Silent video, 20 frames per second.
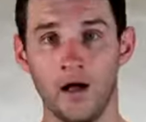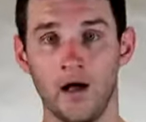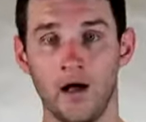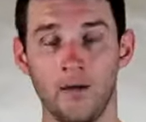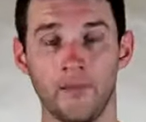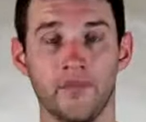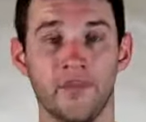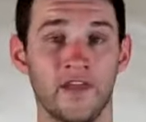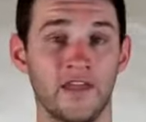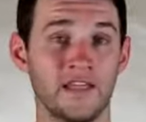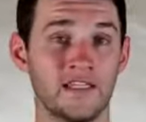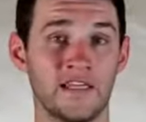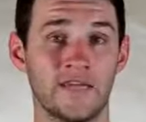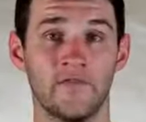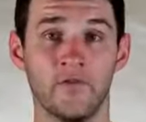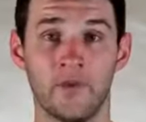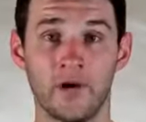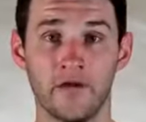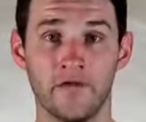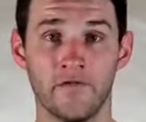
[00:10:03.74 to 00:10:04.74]
Thanks
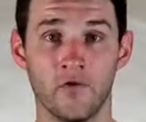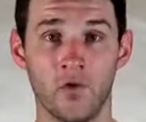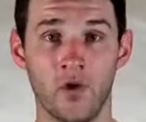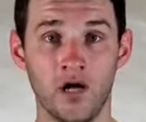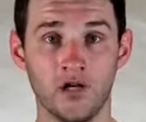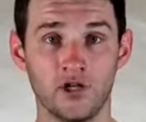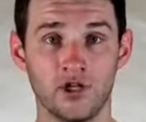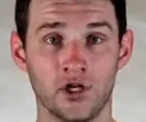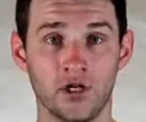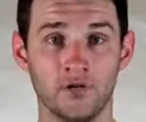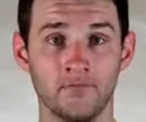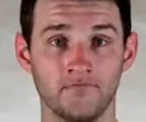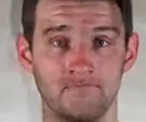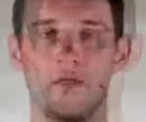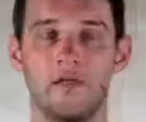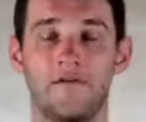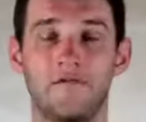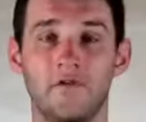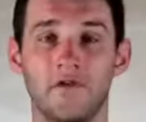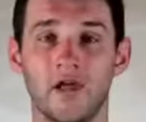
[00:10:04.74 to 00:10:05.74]
everybody for watching.
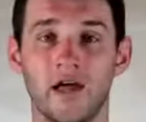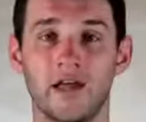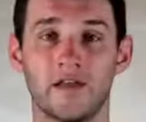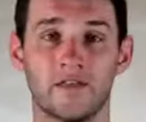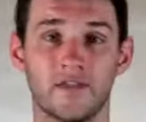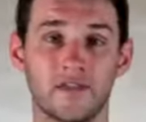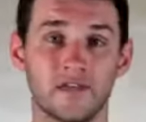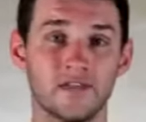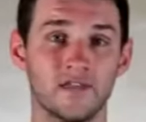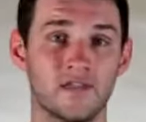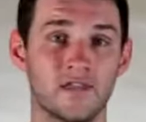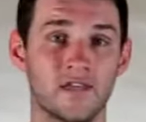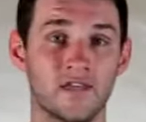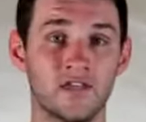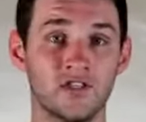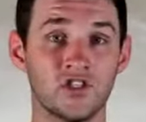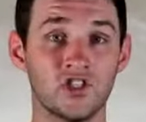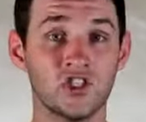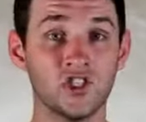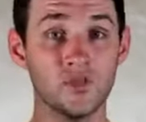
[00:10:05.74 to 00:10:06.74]
If you like this,
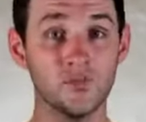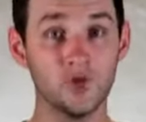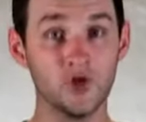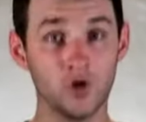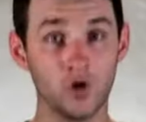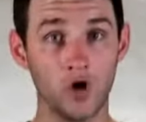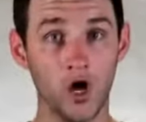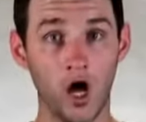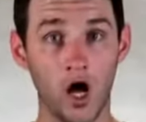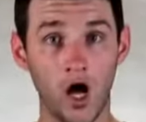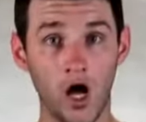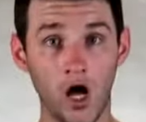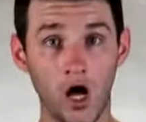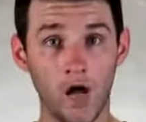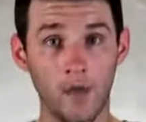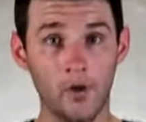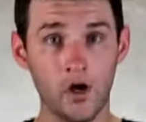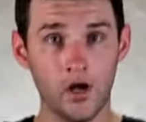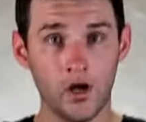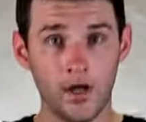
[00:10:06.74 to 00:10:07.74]
then
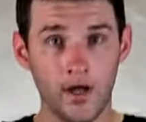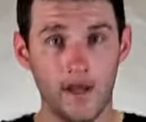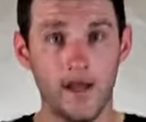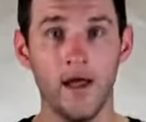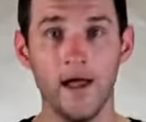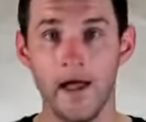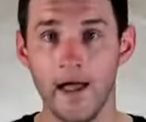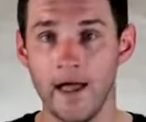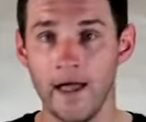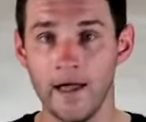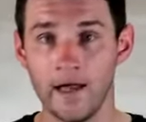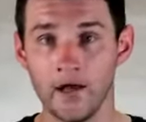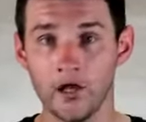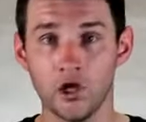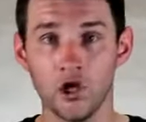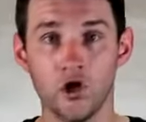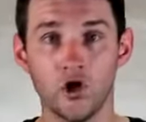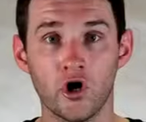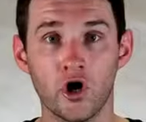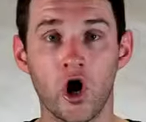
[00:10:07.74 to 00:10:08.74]
subscribe and
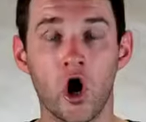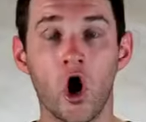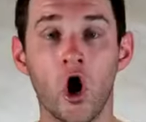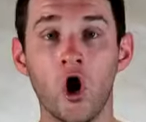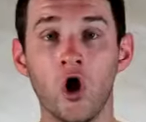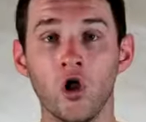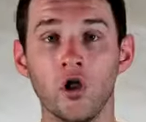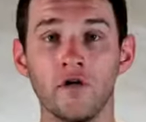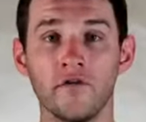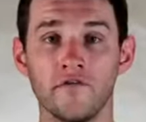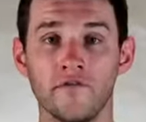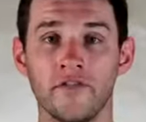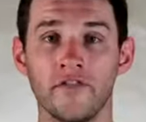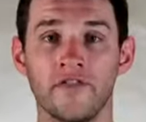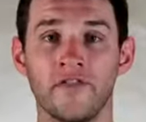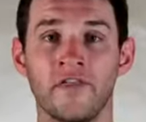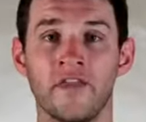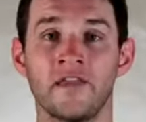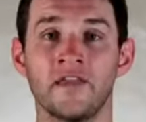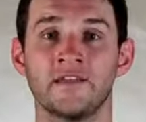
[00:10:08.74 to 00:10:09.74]
learn all of the
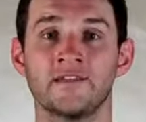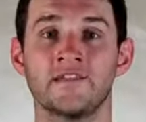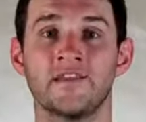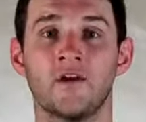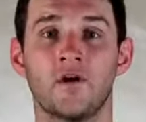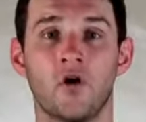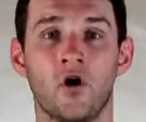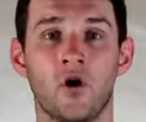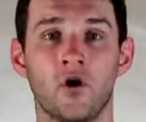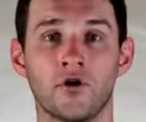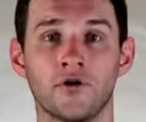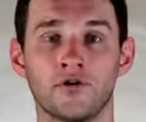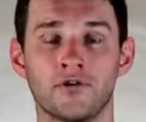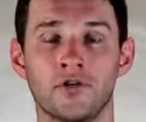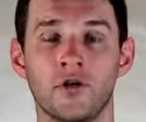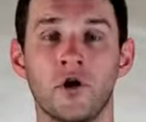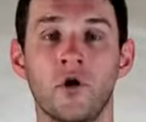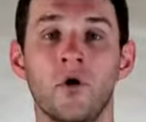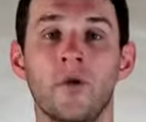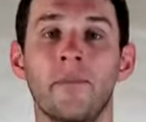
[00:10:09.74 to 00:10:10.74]
things there are to
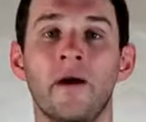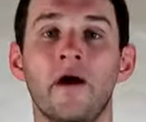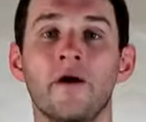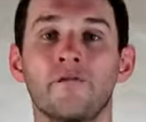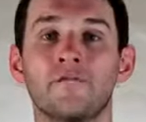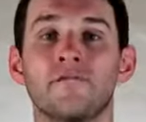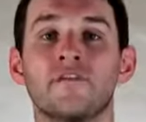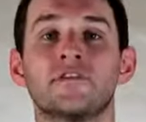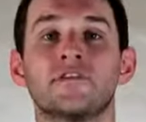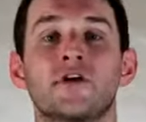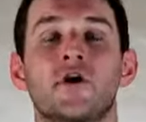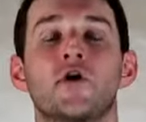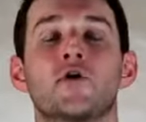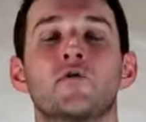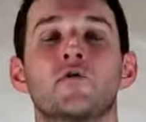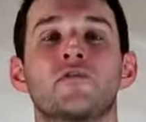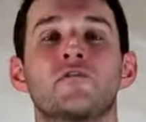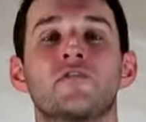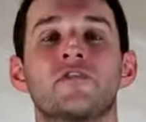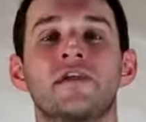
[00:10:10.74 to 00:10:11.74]
know about
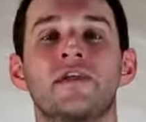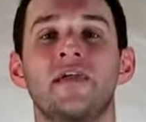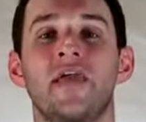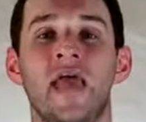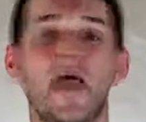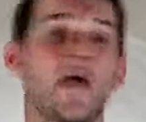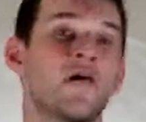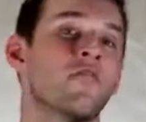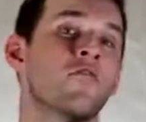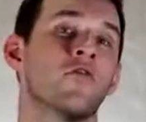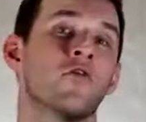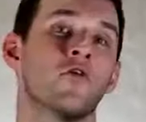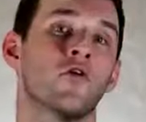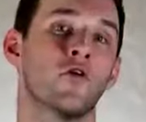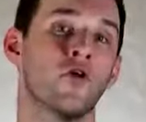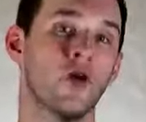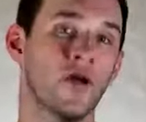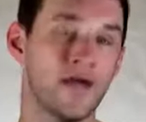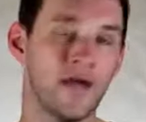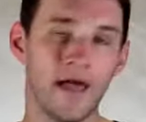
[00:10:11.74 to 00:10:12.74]
photography
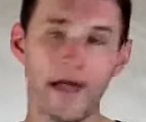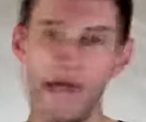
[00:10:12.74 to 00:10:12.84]
ever.